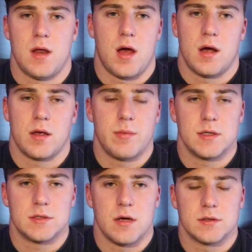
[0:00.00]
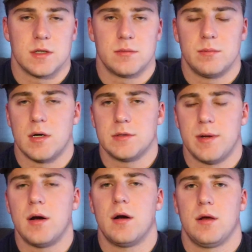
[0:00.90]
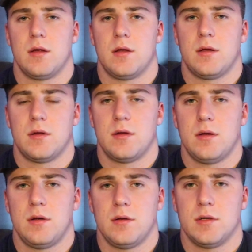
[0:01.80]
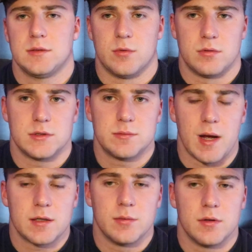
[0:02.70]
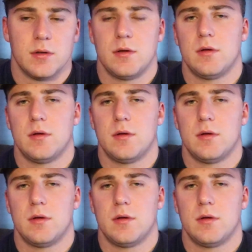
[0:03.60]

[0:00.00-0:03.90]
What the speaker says: Now I'll give myself something much better. It's more respectable.